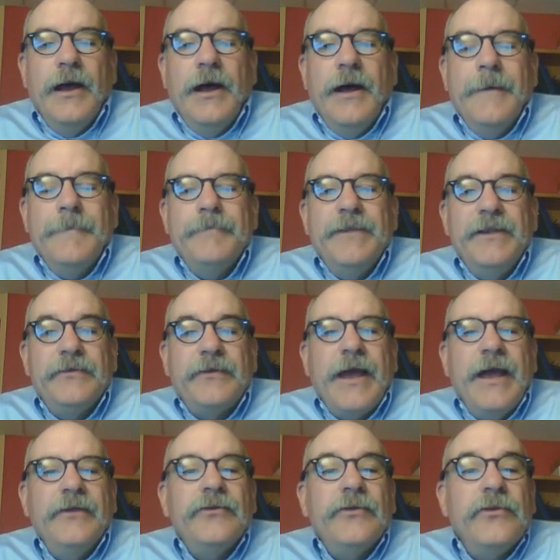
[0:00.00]
Um, these
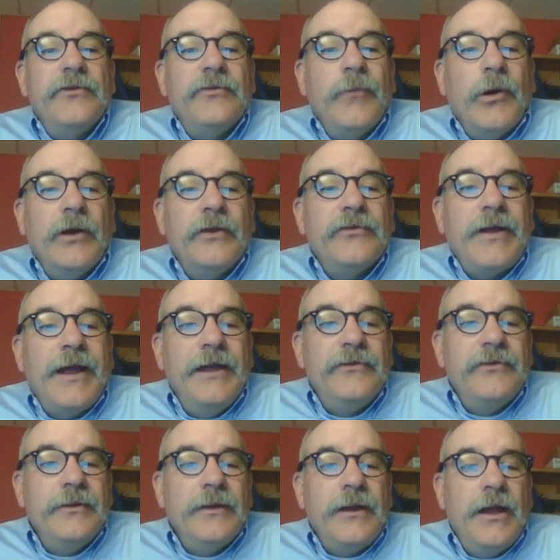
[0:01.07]
guys are the smartest
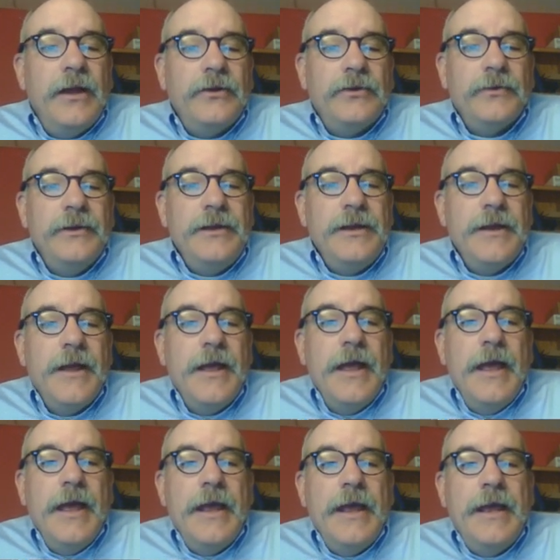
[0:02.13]
guys in the country.
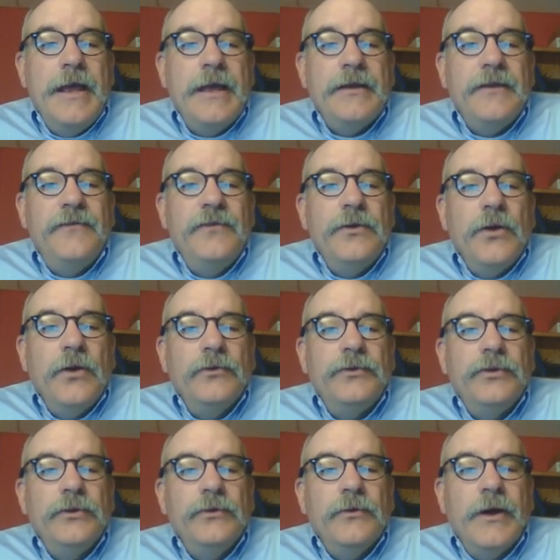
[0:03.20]
And if you go
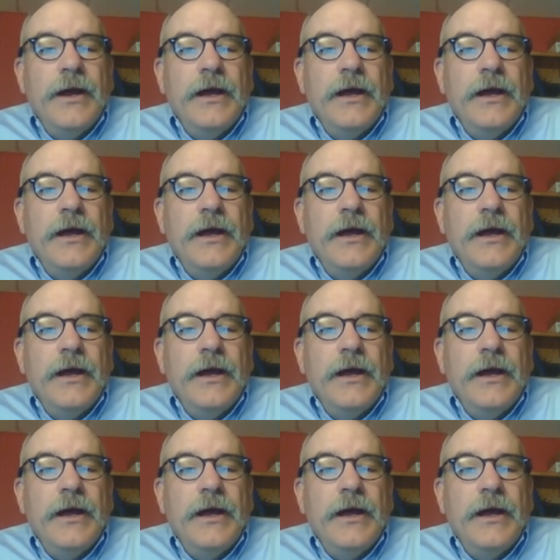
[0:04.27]
to